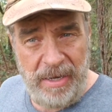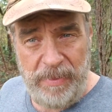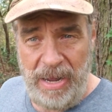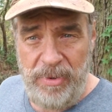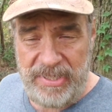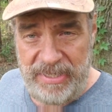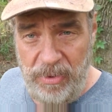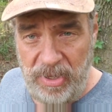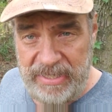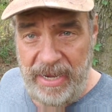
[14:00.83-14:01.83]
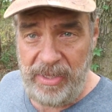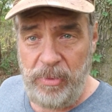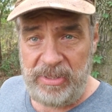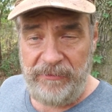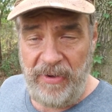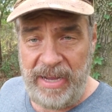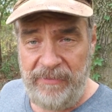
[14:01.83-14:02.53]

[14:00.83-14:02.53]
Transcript: up and I'm going to say exactly what the fuck I